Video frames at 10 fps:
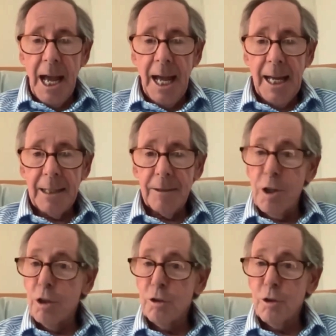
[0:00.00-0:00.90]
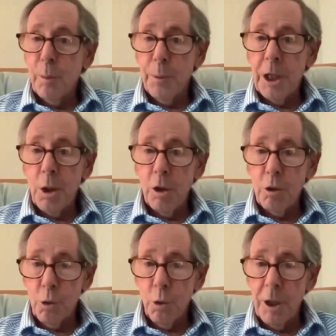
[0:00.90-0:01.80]
And are you still putting
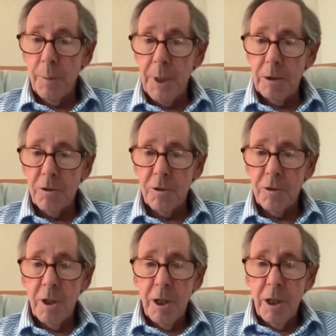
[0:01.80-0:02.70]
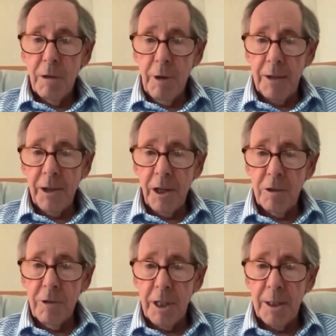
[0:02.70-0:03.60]
on tournaments around the
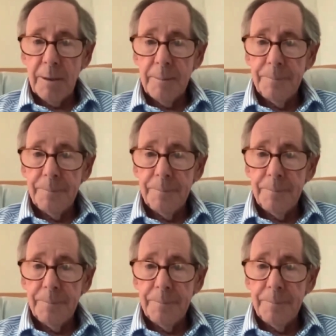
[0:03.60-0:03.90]
country?